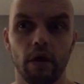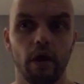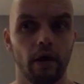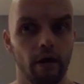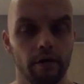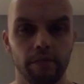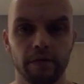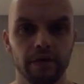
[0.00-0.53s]
I
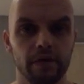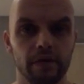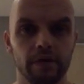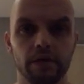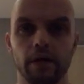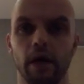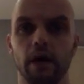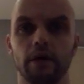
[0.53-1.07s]
admit that,
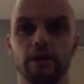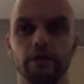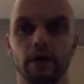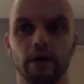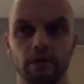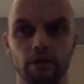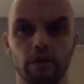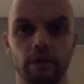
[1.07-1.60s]
I
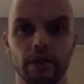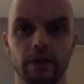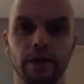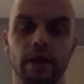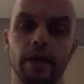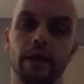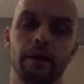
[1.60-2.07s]
know that,